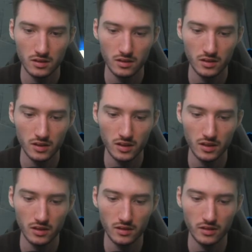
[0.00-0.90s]

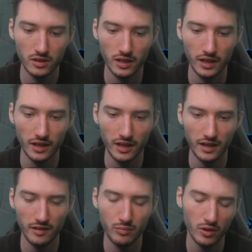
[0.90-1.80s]
Yeah, okay.
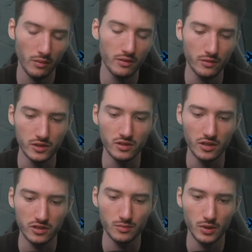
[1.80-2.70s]
I probably was not
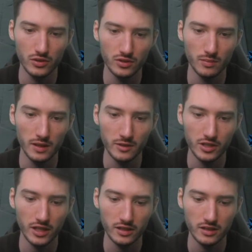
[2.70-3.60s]
supposed to play my
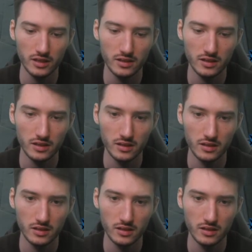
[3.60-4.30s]
Shacklegeist there.